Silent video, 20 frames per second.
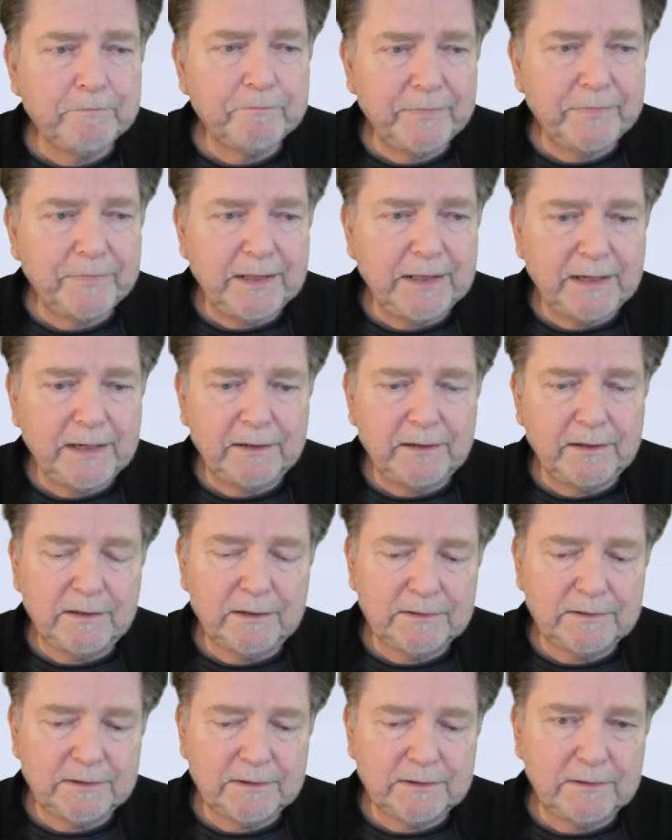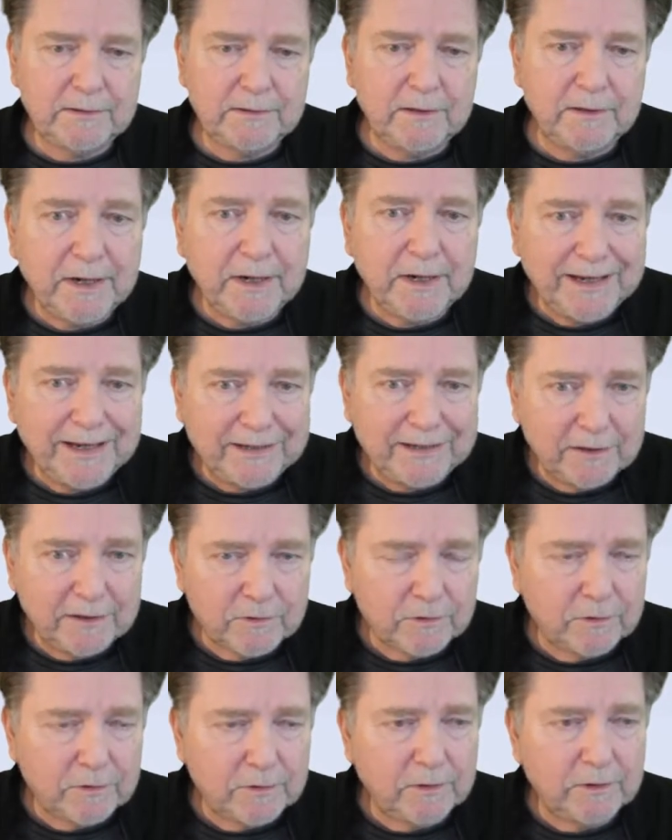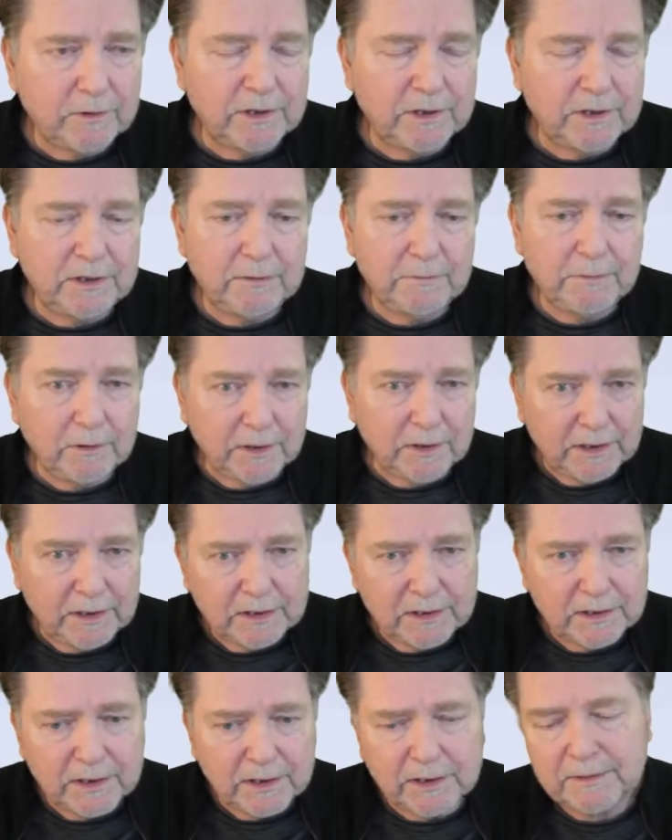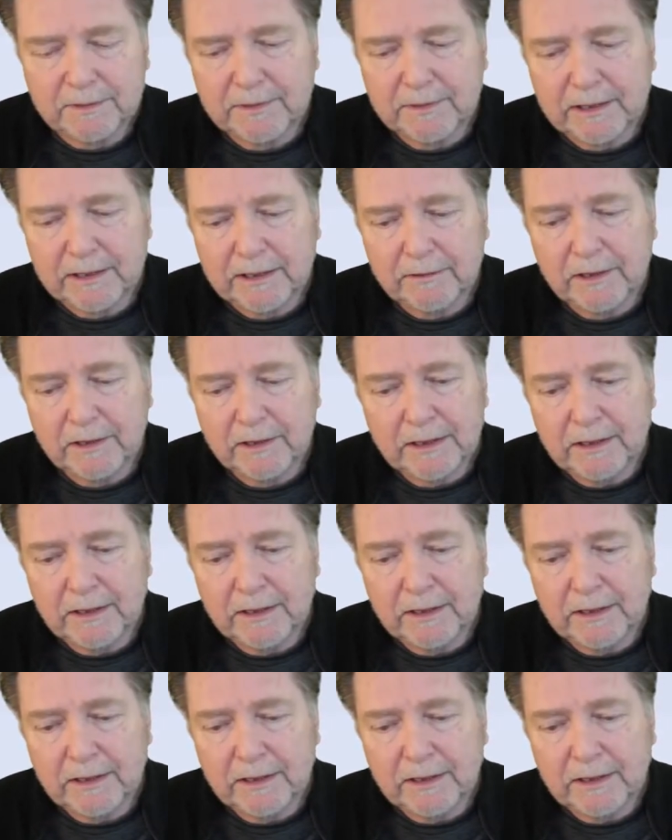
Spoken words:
that the mind control that Napoleon talks about,